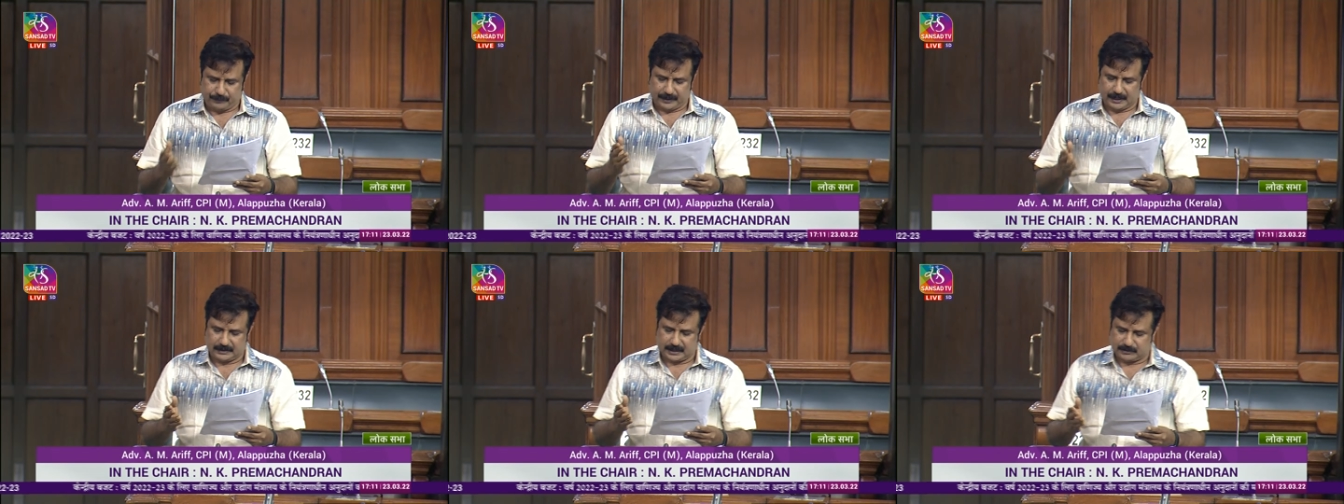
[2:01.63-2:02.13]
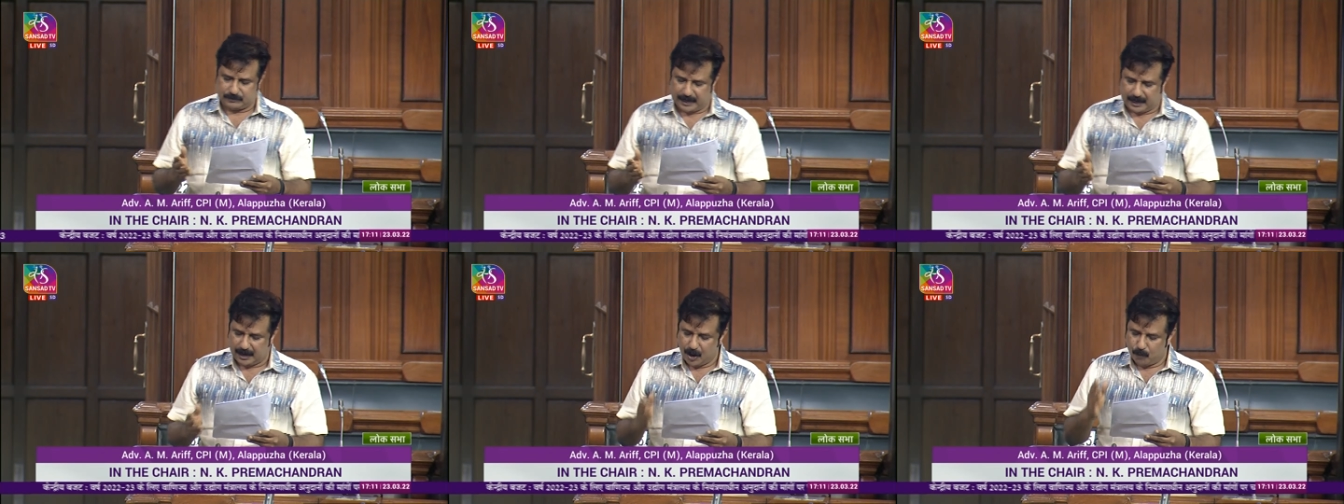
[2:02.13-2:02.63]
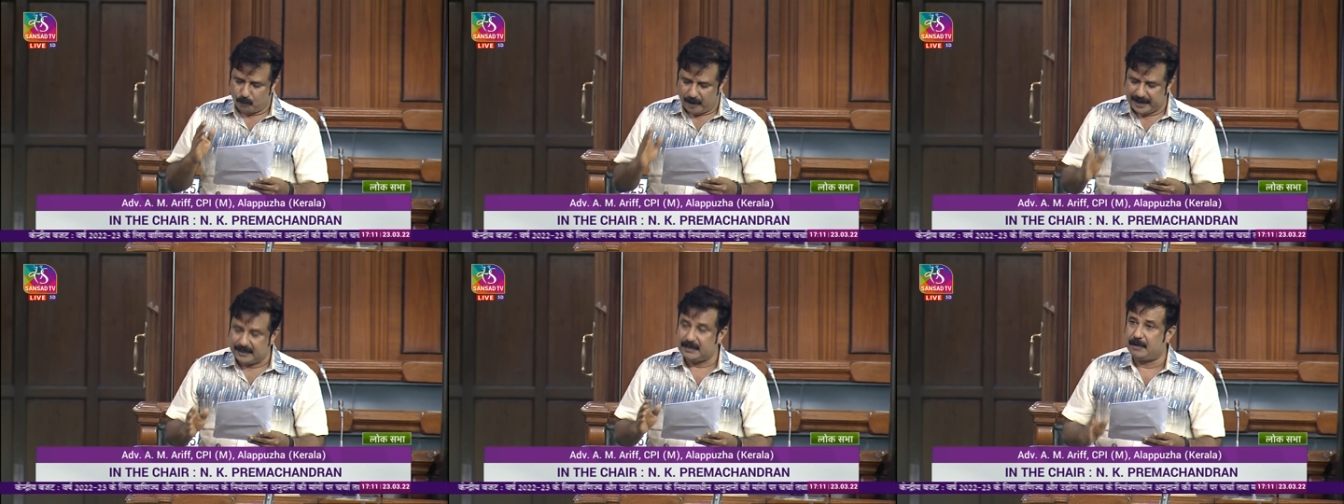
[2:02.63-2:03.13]
of industries were
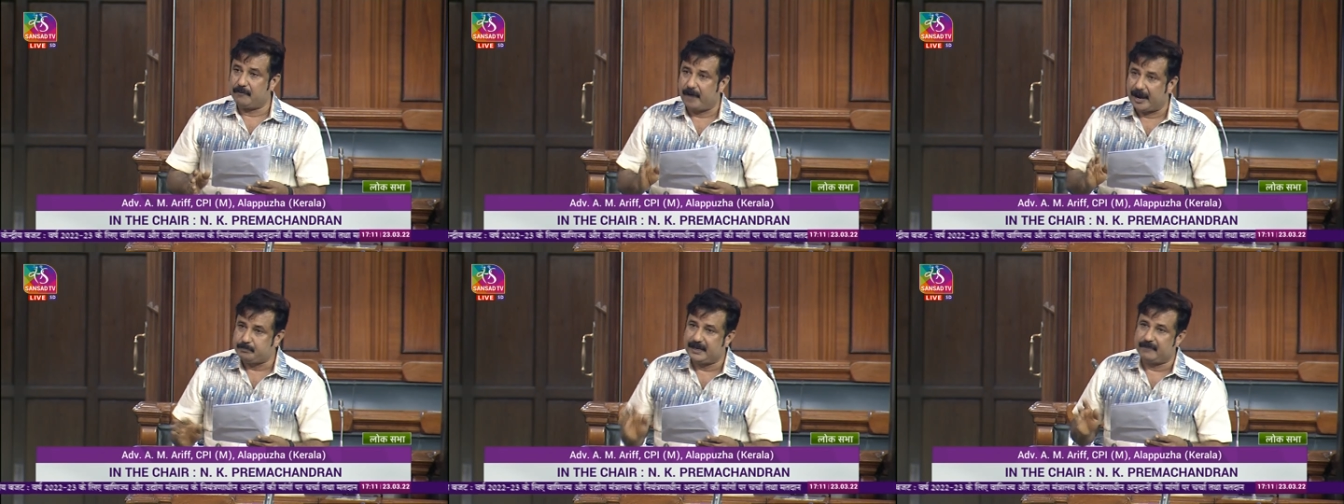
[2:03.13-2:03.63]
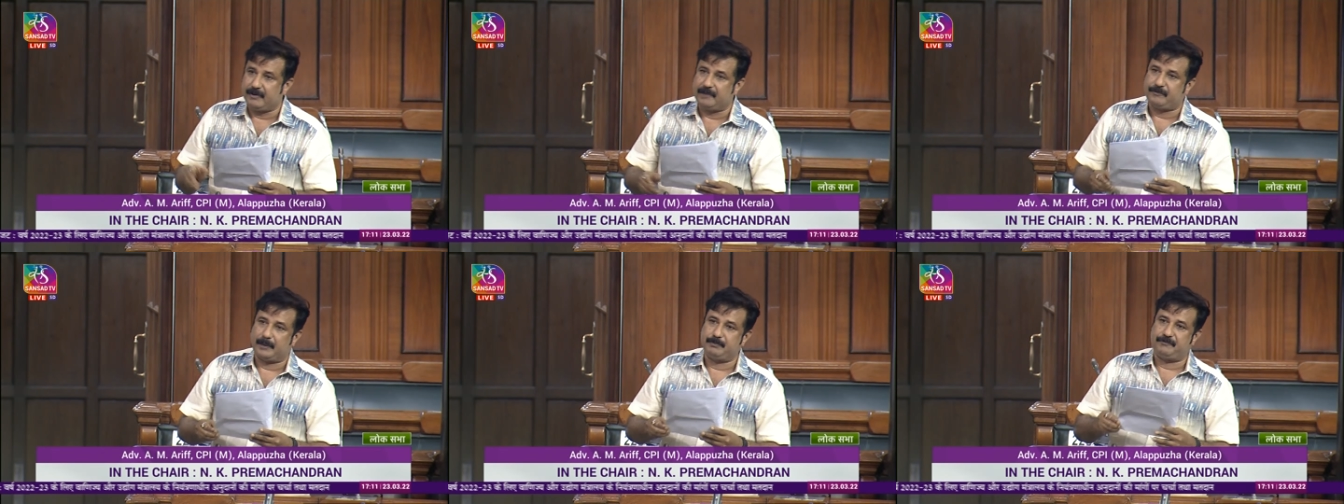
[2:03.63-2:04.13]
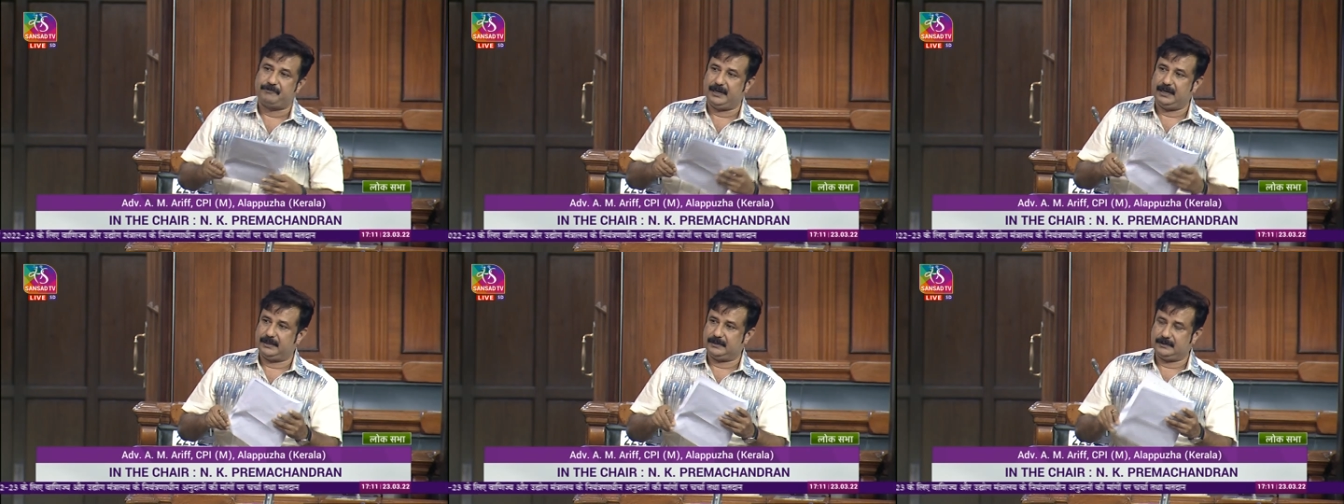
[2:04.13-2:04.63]
wiped, wiped away from the
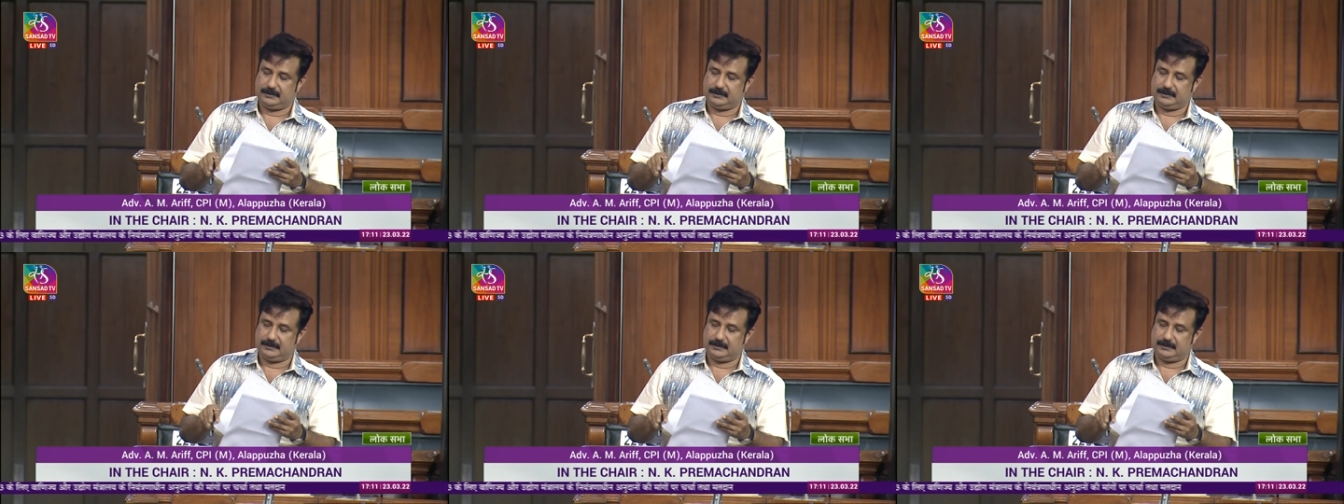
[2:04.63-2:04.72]
field.